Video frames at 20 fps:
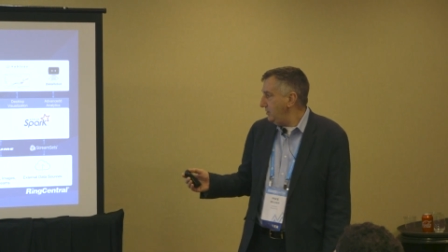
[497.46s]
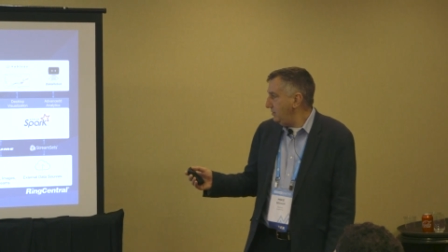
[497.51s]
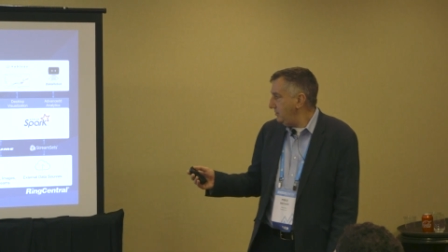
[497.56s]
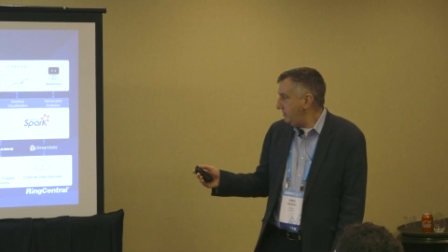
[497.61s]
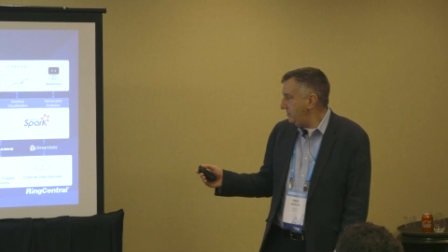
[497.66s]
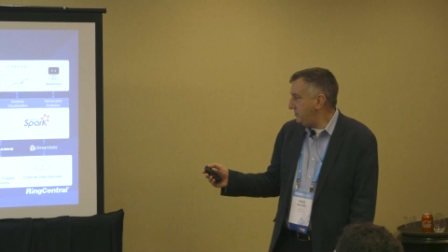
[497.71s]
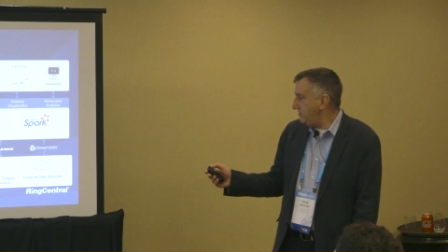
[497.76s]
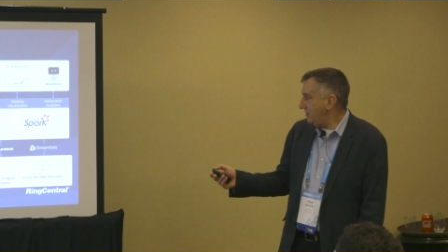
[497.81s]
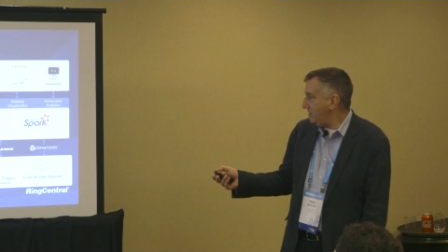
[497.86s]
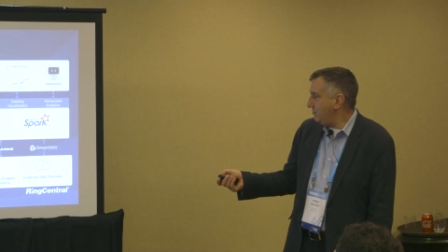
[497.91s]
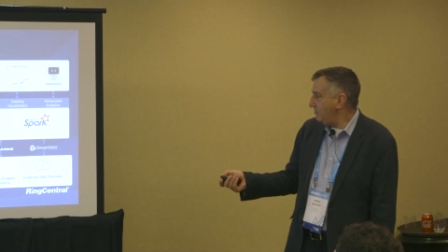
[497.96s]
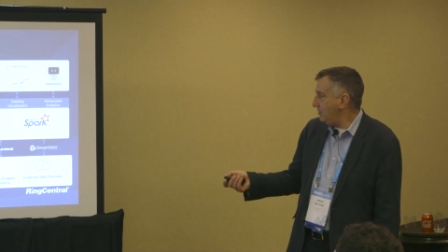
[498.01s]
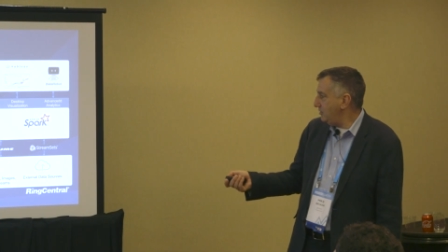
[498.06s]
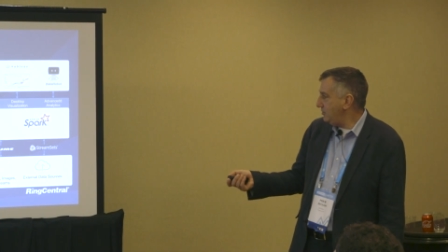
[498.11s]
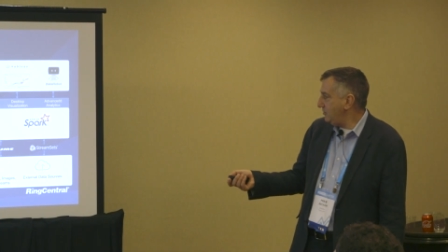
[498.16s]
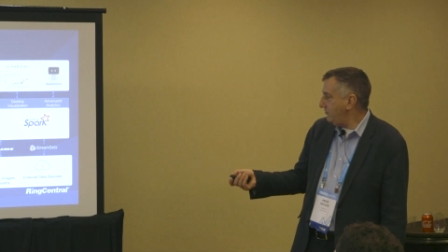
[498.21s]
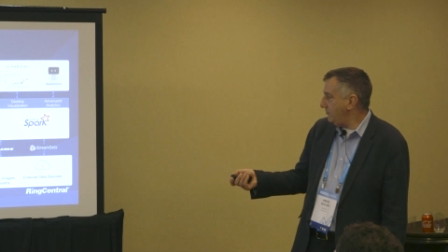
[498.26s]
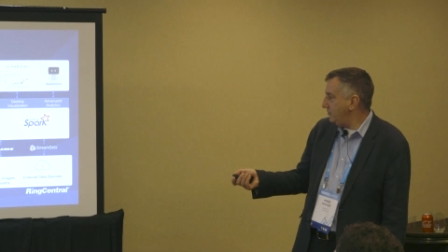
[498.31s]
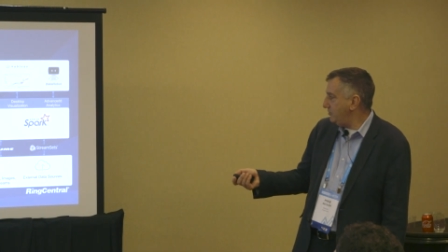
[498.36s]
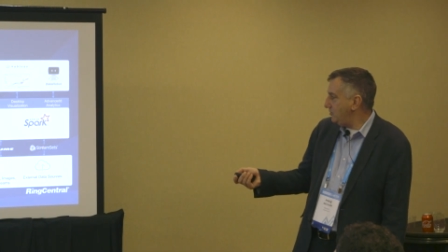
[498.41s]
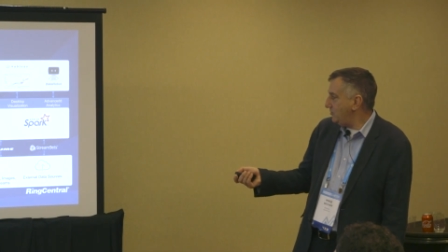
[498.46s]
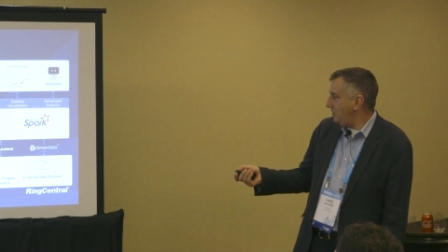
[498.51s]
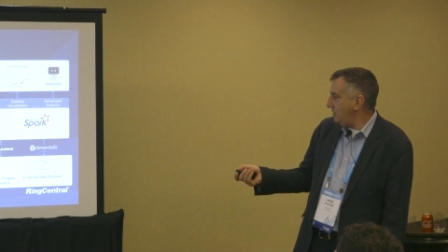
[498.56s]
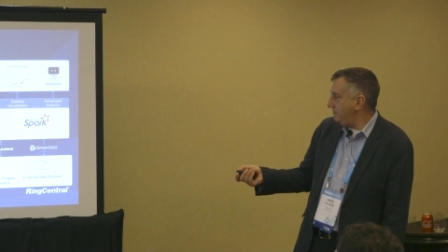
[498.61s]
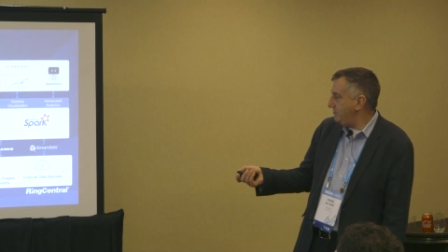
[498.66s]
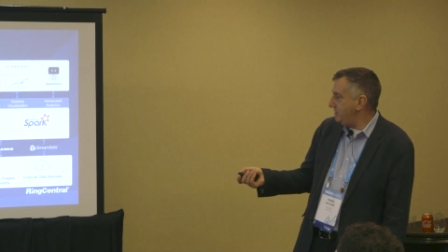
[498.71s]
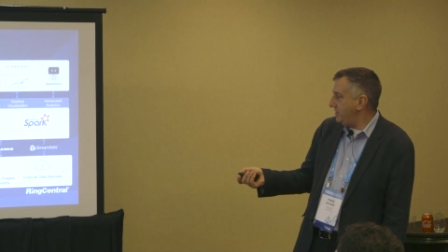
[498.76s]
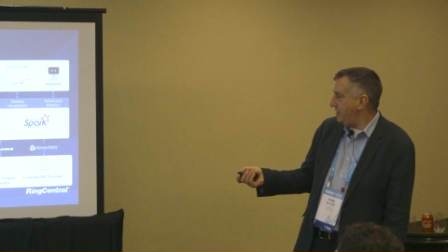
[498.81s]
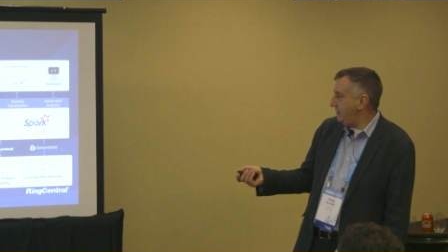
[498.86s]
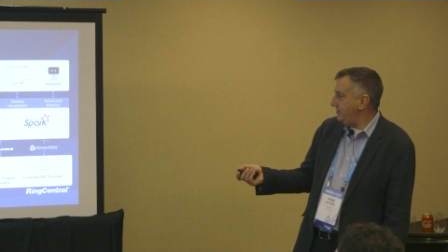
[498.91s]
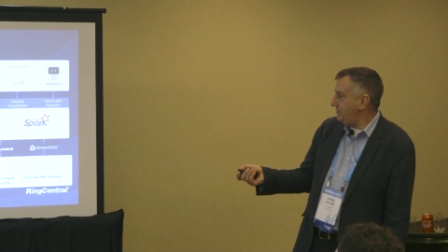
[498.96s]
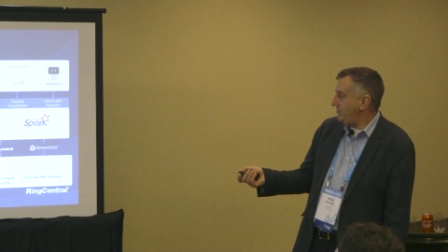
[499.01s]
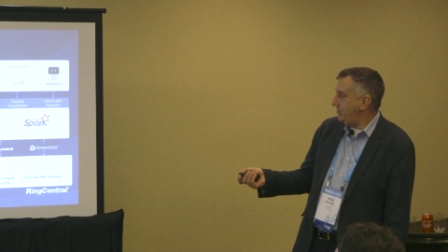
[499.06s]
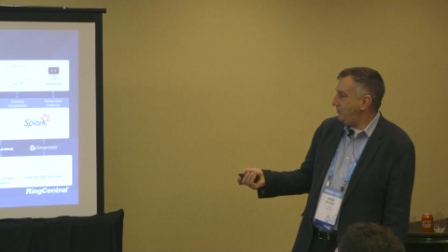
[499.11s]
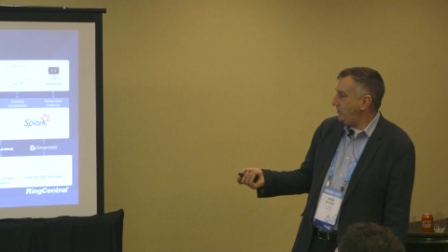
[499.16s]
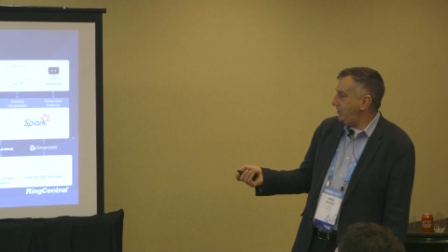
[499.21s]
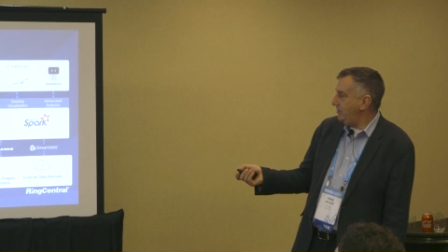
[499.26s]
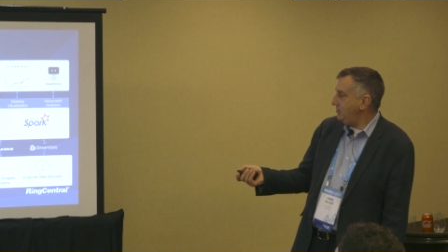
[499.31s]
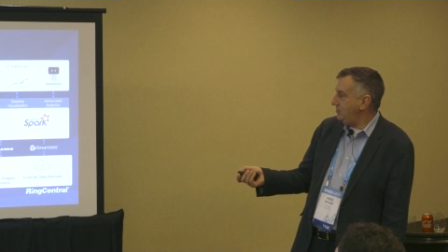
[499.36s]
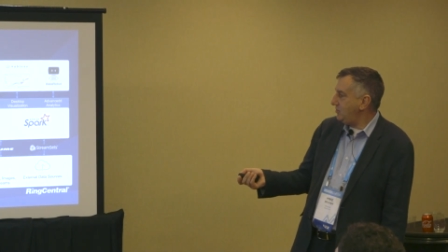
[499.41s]
this is a commercial for Streamset. You
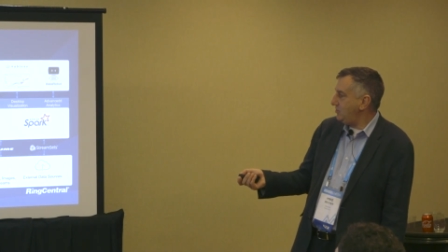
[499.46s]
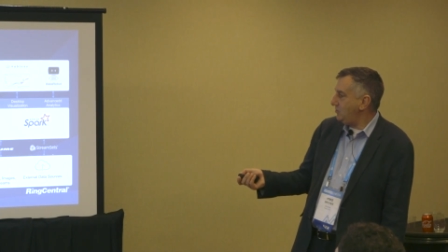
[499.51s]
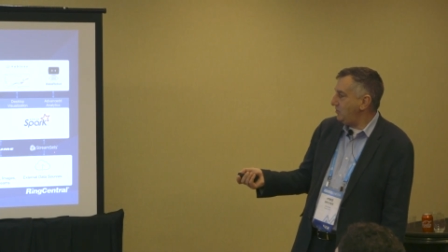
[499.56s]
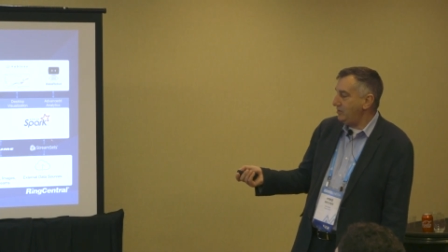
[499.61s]
see we use